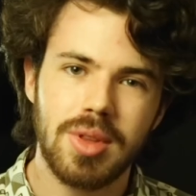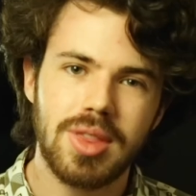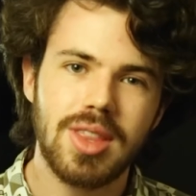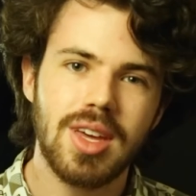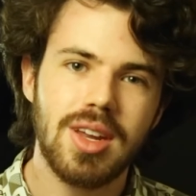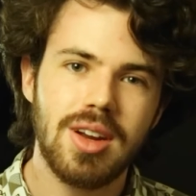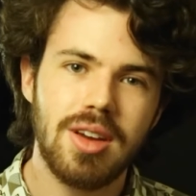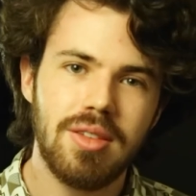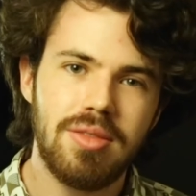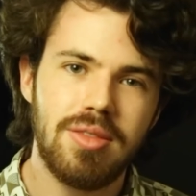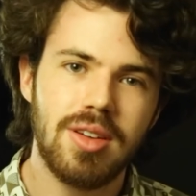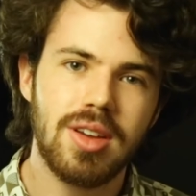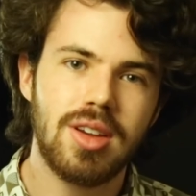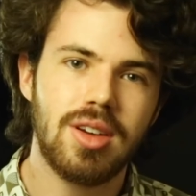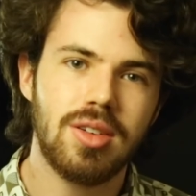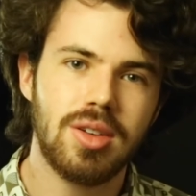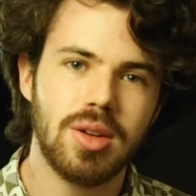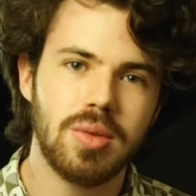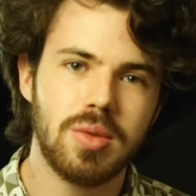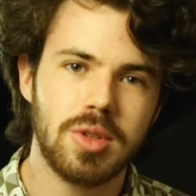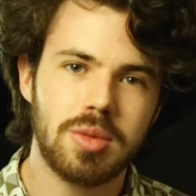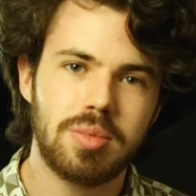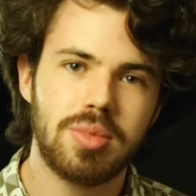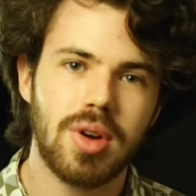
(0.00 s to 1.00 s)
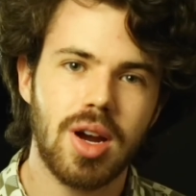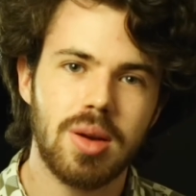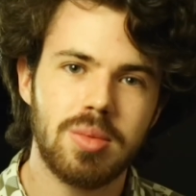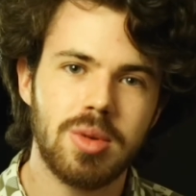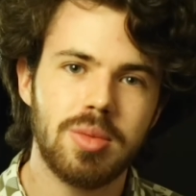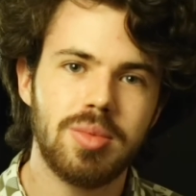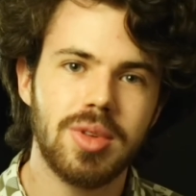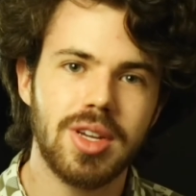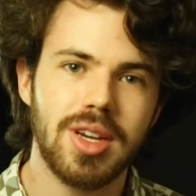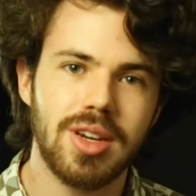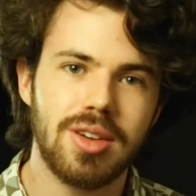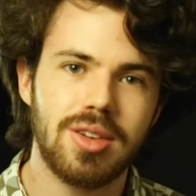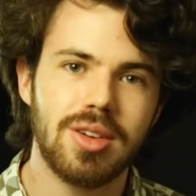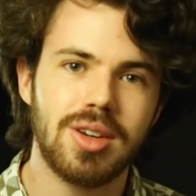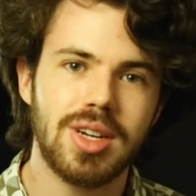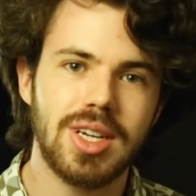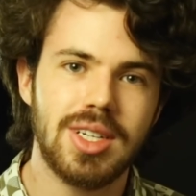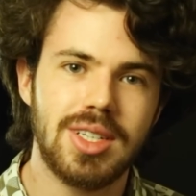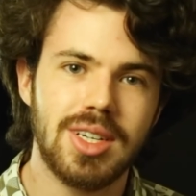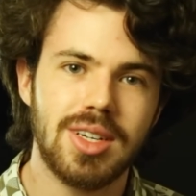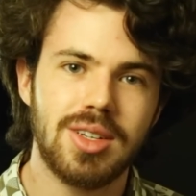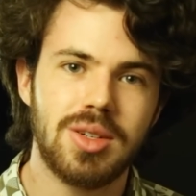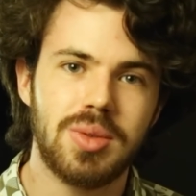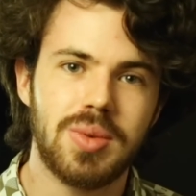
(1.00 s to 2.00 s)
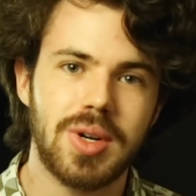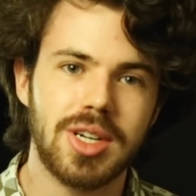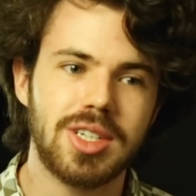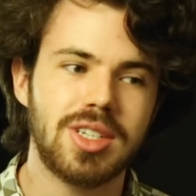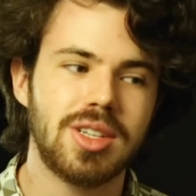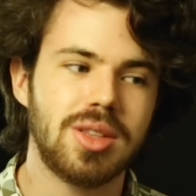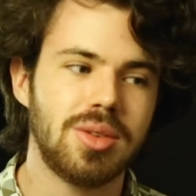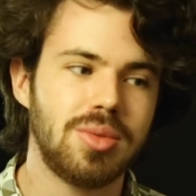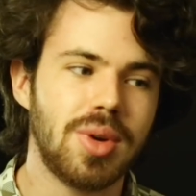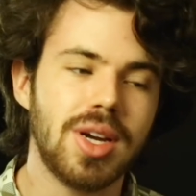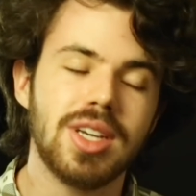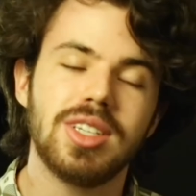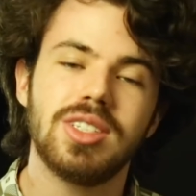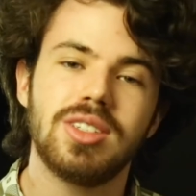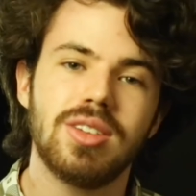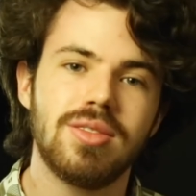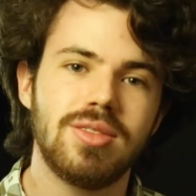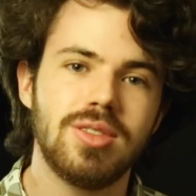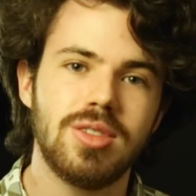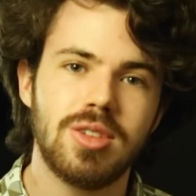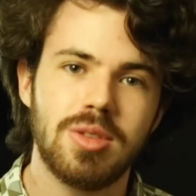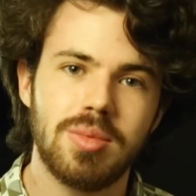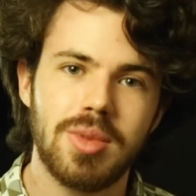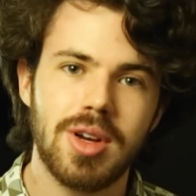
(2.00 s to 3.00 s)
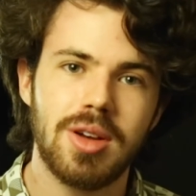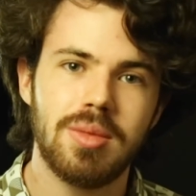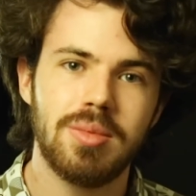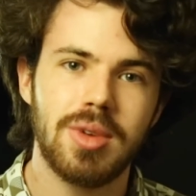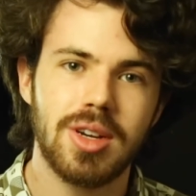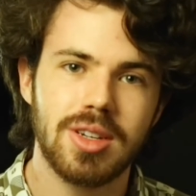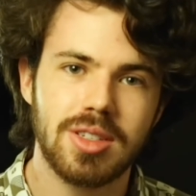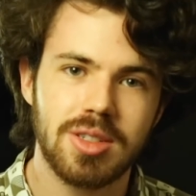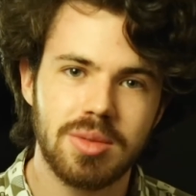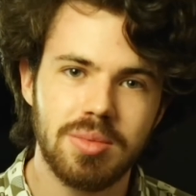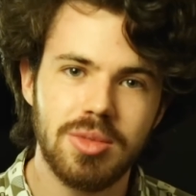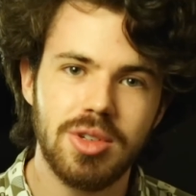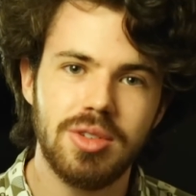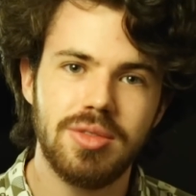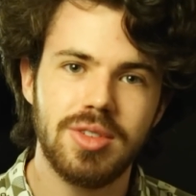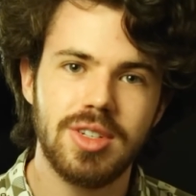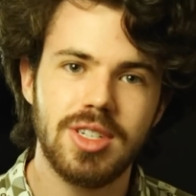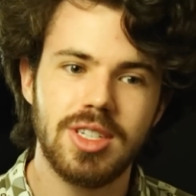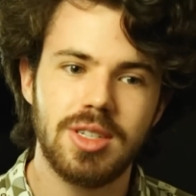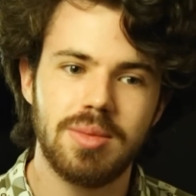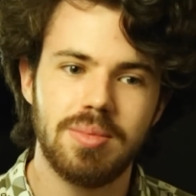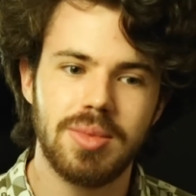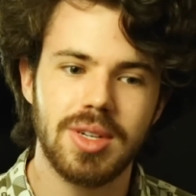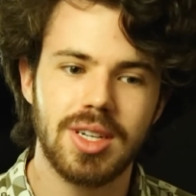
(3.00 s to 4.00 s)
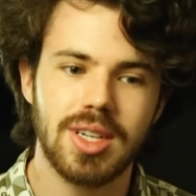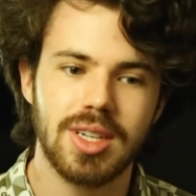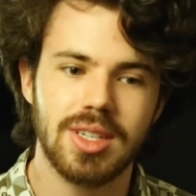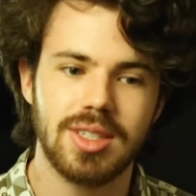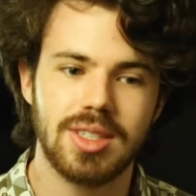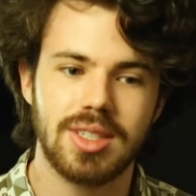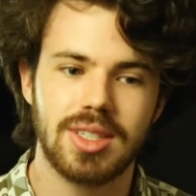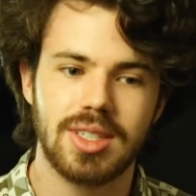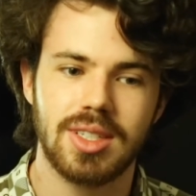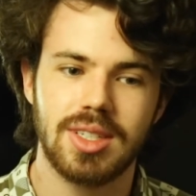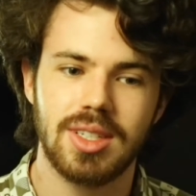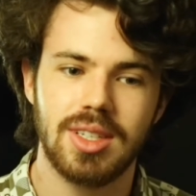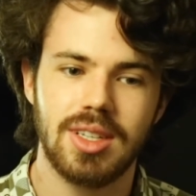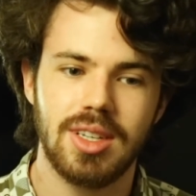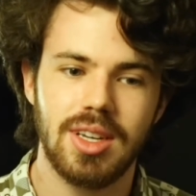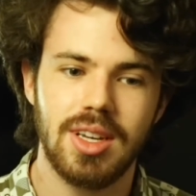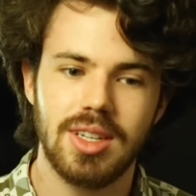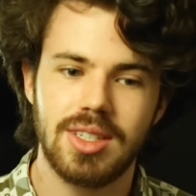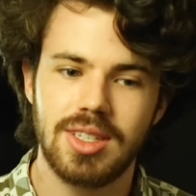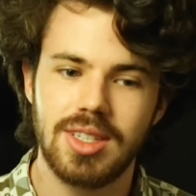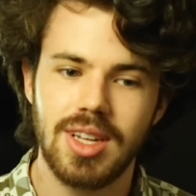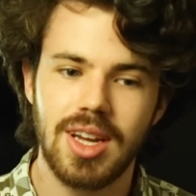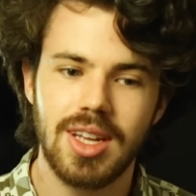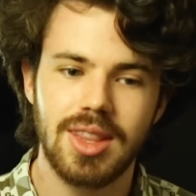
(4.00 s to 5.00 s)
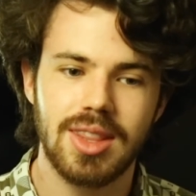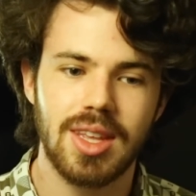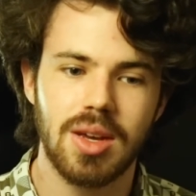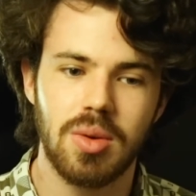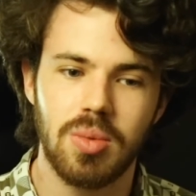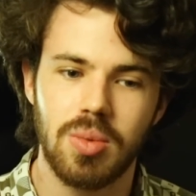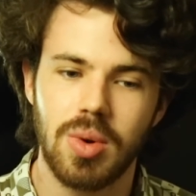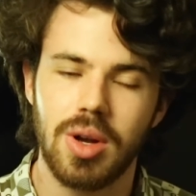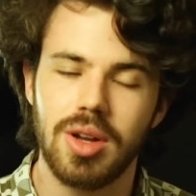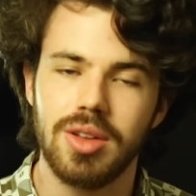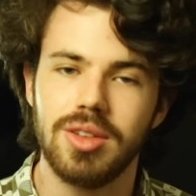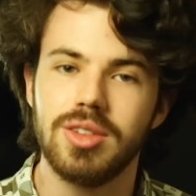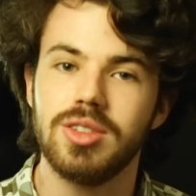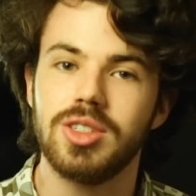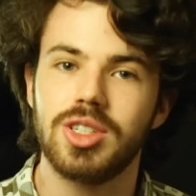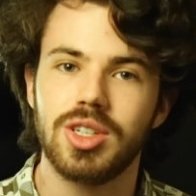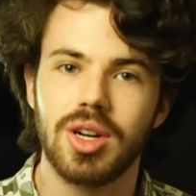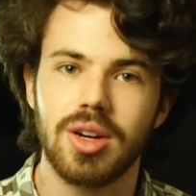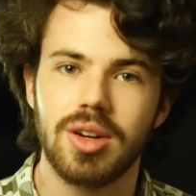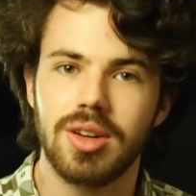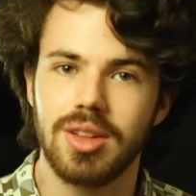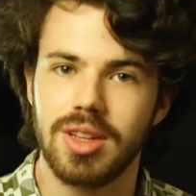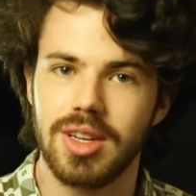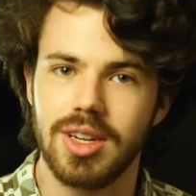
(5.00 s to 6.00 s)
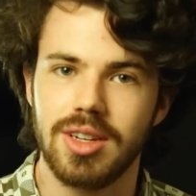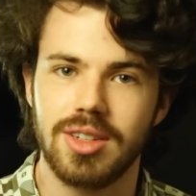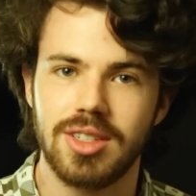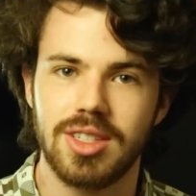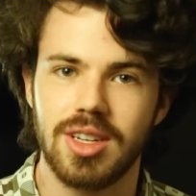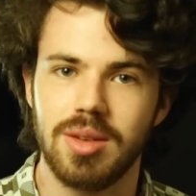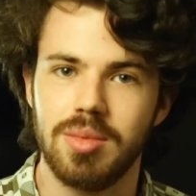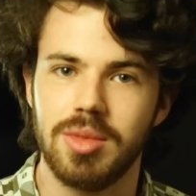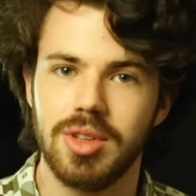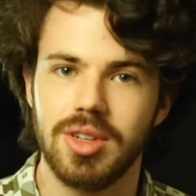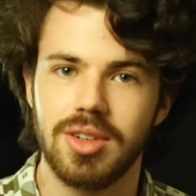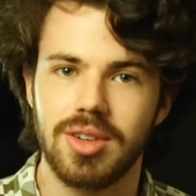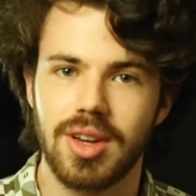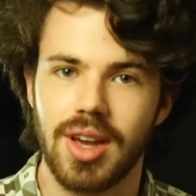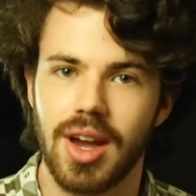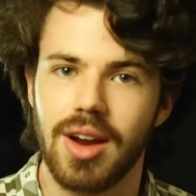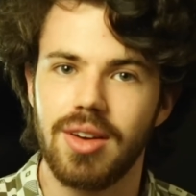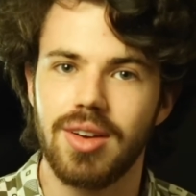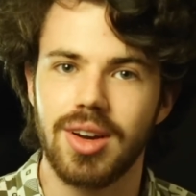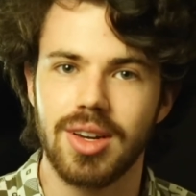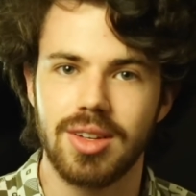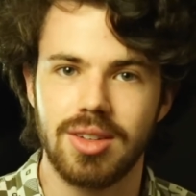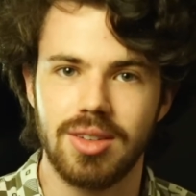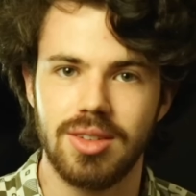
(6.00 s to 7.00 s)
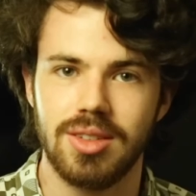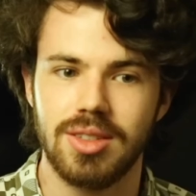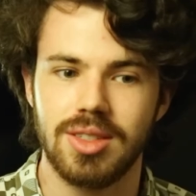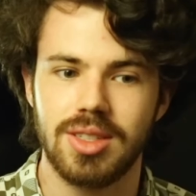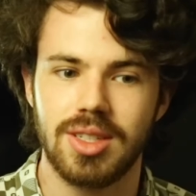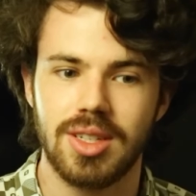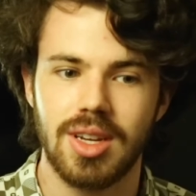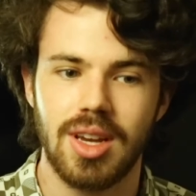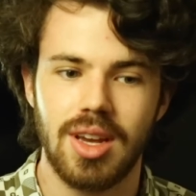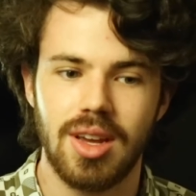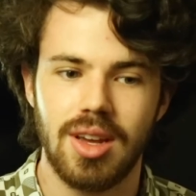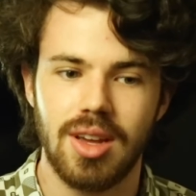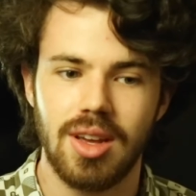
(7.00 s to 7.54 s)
But then I figured it was probably a good idea to watch the rest of Noah Baumbach's movies, because it's not that Walt and Charlie are similar characters.